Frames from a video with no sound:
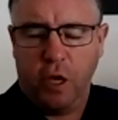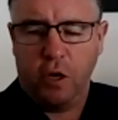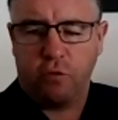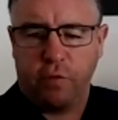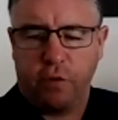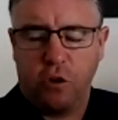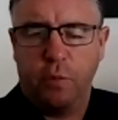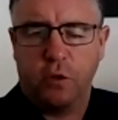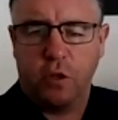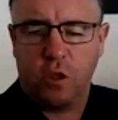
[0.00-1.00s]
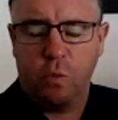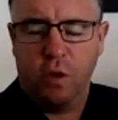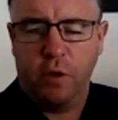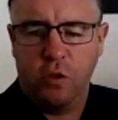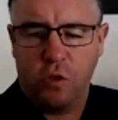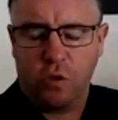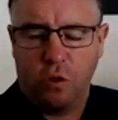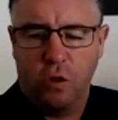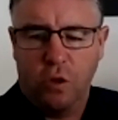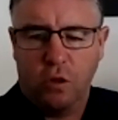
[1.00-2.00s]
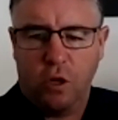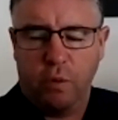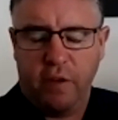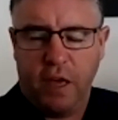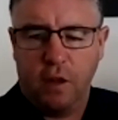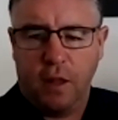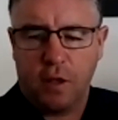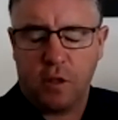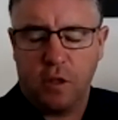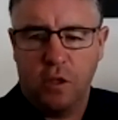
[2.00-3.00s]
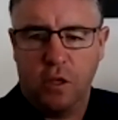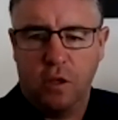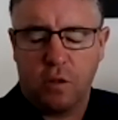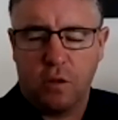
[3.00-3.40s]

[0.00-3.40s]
air traffic competition we've been used to, like we've had in the last 10 years.